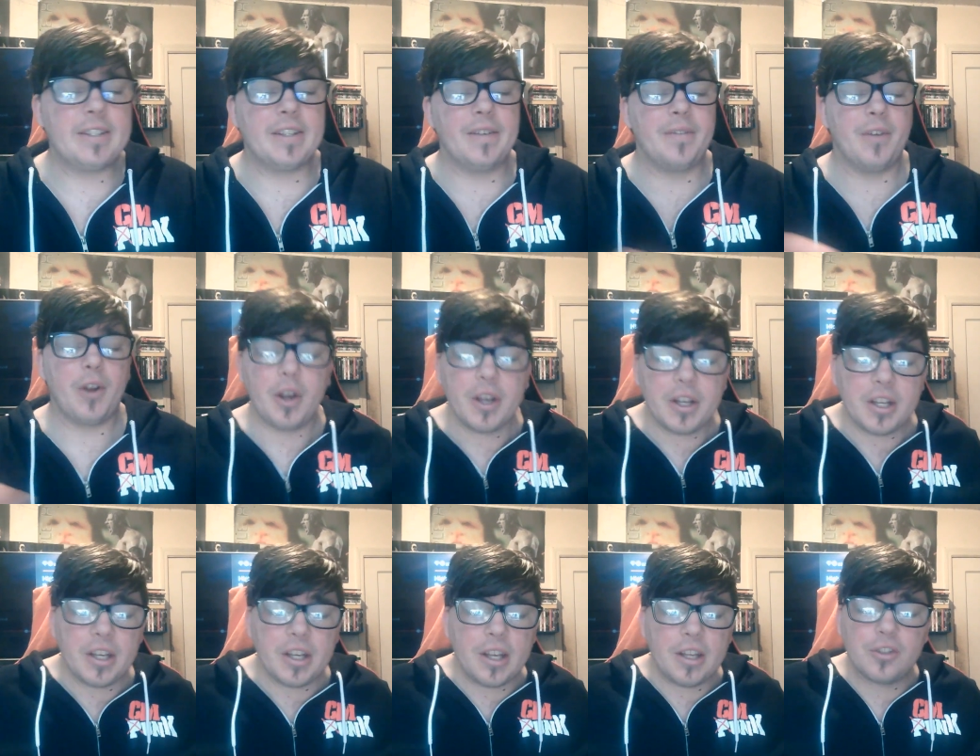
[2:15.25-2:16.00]
a
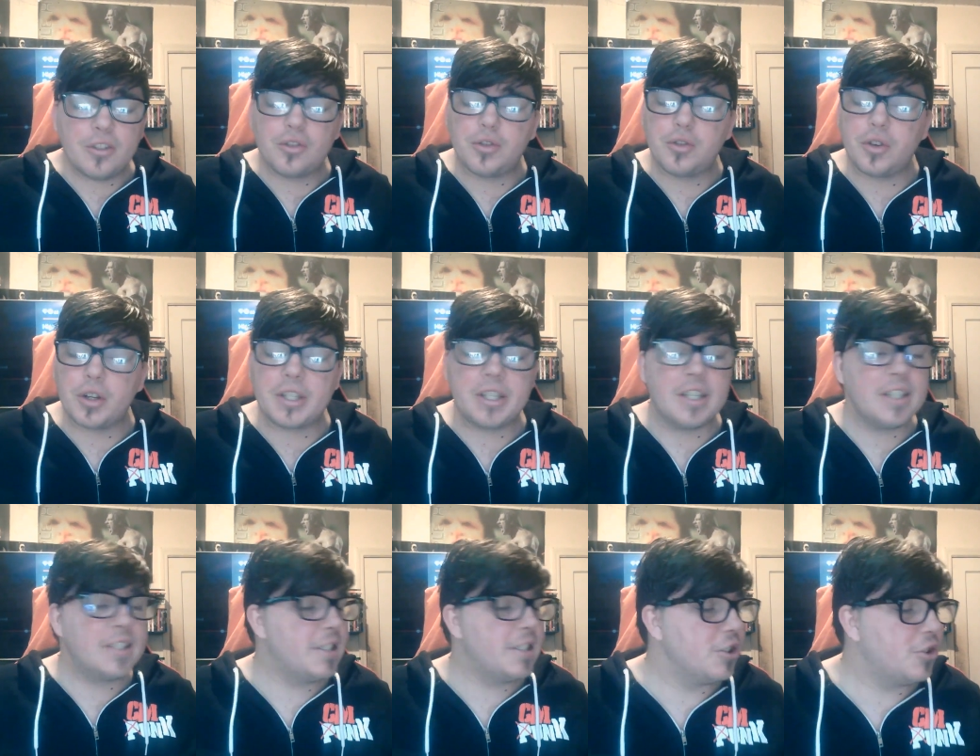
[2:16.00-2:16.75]
very tricky
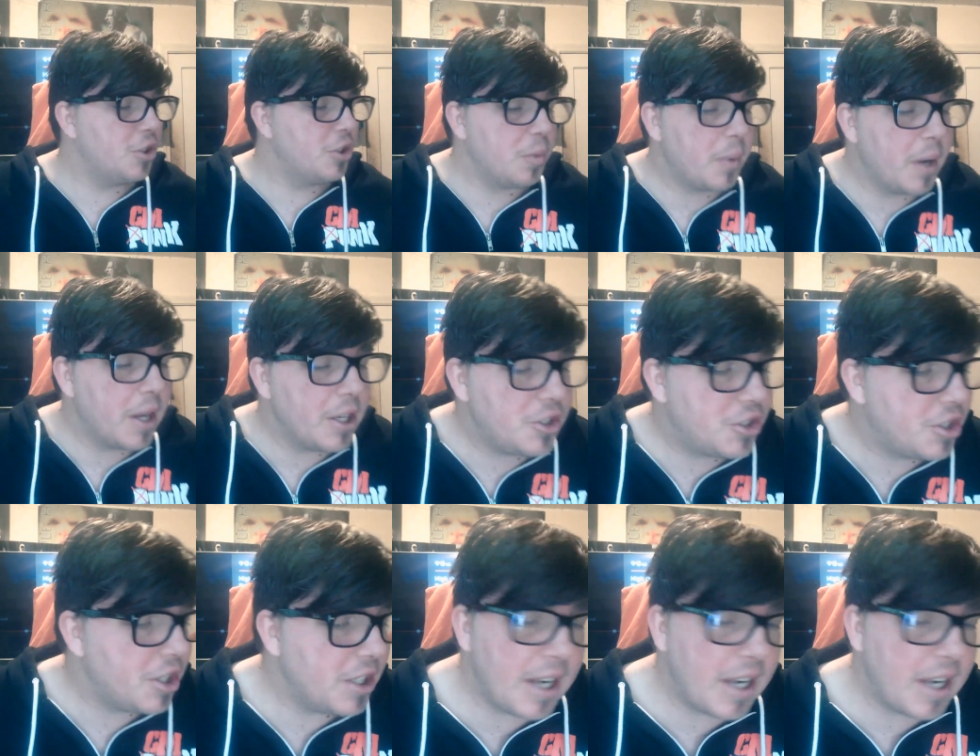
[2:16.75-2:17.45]
situation.